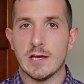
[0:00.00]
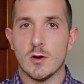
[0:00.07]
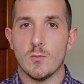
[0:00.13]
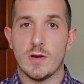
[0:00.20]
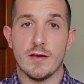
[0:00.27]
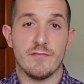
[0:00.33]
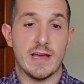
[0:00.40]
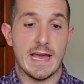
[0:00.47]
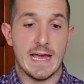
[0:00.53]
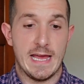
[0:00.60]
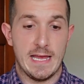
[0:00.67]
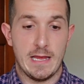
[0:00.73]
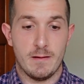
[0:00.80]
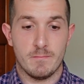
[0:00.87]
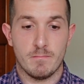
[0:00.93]
We have
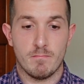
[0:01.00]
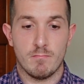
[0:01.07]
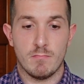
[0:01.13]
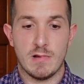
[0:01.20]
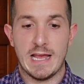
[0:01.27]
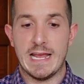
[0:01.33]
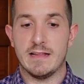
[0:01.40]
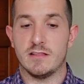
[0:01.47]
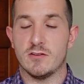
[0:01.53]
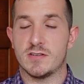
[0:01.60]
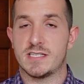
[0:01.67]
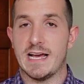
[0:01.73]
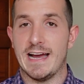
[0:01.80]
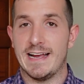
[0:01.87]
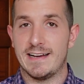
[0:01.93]
A,
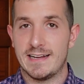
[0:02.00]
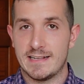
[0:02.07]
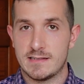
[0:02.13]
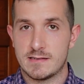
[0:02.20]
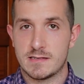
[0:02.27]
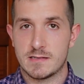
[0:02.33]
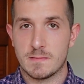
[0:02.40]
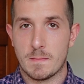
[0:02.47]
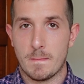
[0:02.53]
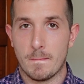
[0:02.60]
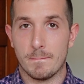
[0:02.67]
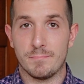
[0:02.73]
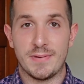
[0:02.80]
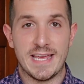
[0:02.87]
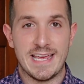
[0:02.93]
anthocyanins.
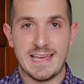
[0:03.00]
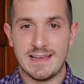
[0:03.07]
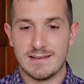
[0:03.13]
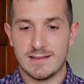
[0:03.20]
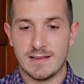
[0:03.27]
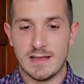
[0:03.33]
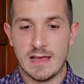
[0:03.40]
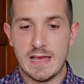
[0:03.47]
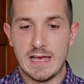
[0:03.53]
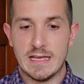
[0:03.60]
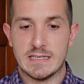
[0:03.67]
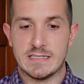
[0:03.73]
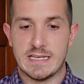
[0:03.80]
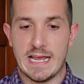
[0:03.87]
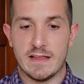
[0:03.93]
B,
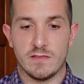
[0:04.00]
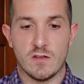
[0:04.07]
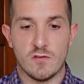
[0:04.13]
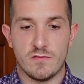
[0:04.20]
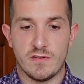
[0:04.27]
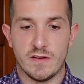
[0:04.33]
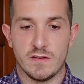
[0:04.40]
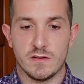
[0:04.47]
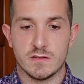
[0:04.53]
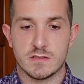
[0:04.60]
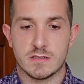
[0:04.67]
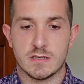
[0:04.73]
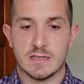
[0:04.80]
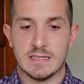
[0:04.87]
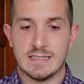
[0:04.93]

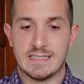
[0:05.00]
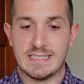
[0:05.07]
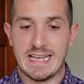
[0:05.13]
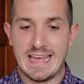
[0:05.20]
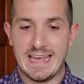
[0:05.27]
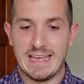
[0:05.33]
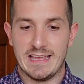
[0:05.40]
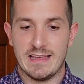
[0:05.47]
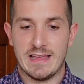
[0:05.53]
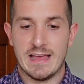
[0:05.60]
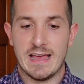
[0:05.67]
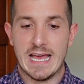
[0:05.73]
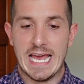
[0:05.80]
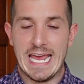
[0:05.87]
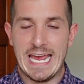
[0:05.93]
xanthophylls. C,
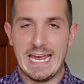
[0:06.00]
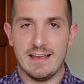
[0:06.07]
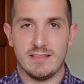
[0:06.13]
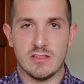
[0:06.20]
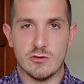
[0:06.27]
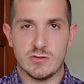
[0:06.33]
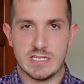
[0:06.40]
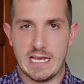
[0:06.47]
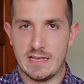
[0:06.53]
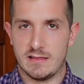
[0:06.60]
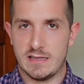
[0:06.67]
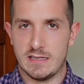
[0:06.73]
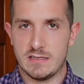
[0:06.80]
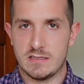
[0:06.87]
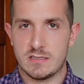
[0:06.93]

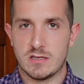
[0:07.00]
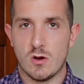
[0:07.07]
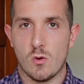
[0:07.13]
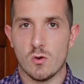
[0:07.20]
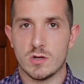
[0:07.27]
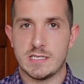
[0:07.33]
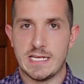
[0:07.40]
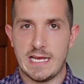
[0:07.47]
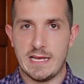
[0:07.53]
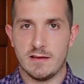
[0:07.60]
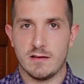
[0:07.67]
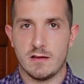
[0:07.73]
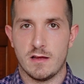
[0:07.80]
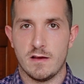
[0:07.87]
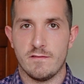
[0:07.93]
anthoxanthins. Or D,
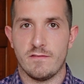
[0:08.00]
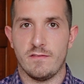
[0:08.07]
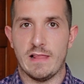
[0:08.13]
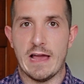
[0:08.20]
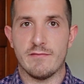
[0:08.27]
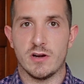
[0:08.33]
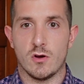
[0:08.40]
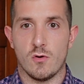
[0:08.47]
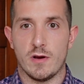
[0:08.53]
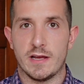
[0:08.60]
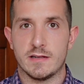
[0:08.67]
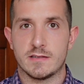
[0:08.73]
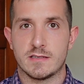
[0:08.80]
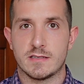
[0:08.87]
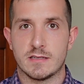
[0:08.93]

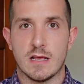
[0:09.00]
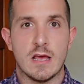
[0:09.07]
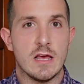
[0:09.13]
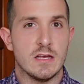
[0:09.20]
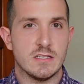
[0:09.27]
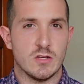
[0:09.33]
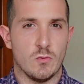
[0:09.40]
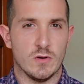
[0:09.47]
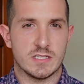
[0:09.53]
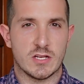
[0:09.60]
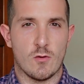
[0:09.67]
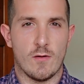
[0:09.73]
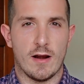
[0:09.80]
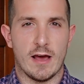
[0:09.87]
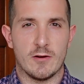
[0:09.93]
flavonoids. So what's
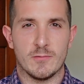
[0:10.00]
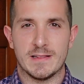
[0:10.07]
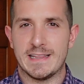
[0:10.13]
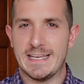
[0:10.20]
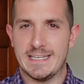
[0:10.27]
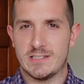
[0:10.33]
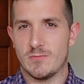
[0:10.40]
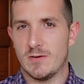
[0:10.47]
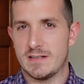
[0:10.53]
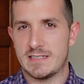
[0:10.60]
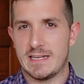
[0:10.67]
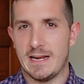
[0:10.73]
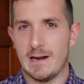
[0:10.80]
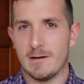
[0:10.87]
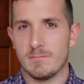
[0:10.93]
going on with these ones
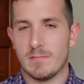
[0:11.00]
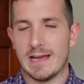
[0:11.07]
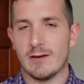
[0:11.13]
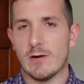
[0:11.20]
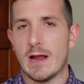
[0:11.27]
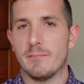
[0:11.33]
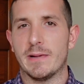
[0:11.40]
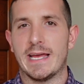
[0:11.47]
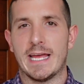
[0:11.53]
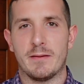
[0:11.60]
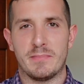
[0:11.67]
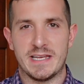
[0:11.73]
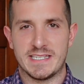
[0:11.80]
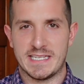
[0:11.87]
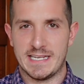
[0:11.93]
here? I write my A,
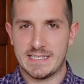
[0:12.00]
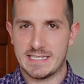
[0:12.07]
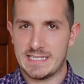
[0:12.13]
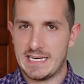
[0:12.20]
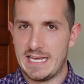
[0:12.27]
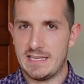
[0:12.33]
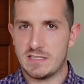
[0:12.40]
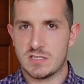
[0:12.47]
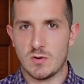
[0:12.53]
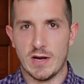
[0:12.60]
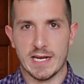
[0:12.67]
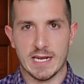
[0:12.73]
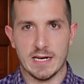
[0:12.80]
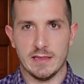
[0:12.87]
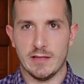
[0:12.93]
B, C's, and D's so I
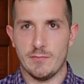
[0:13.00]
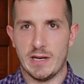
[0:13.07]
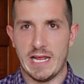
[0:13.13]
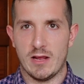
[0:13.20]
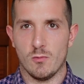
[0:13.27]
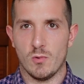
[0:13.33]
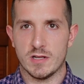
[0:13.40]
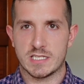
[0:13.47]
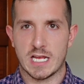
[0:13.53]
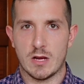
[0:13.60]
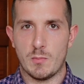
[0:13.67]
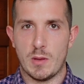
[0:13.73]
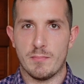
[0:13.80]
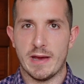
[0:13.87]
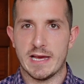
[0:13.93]
can eliminate what's going
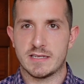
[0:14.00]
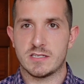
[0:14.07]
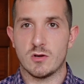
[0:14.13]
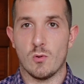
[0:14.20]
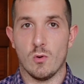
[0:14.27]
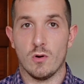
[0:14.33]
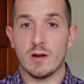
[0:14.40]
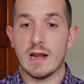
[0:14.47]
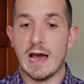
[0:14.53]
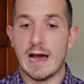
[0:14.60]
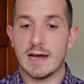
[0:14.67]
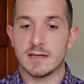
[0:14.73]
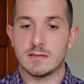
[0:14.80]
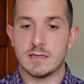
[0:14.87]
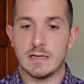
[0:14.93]
to be best or
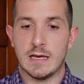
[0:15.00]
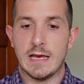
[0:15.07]
not.